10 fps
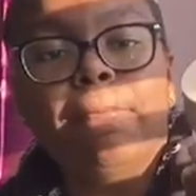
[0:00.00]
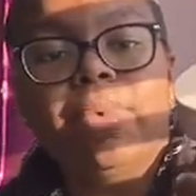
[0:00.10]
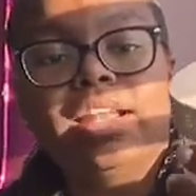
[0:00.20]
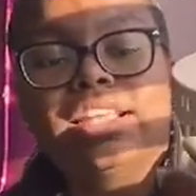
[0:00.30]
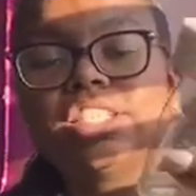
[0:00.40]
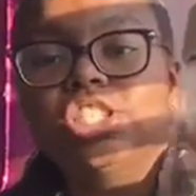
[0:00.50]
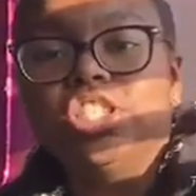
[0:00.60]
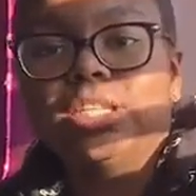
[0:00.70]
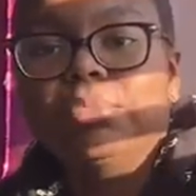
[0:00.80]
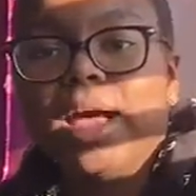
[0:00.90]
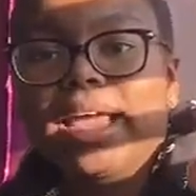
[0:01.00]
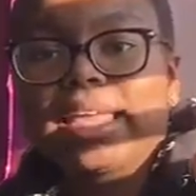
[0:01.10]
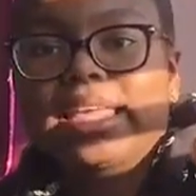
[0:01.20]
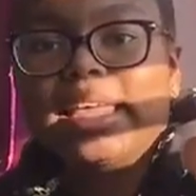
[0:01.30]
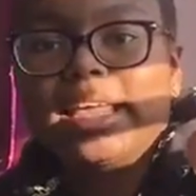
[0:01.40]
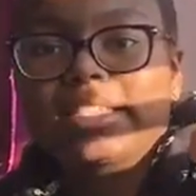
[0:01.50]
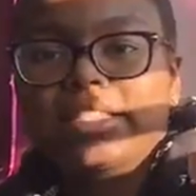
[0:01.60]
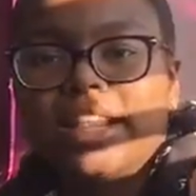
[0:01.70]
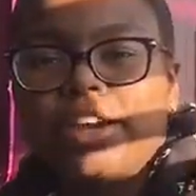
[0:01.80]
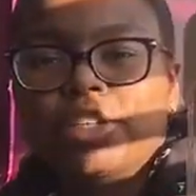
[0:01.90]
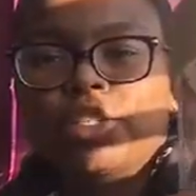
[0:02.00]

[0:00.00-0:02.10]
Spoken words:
But it's G by Guess, and they are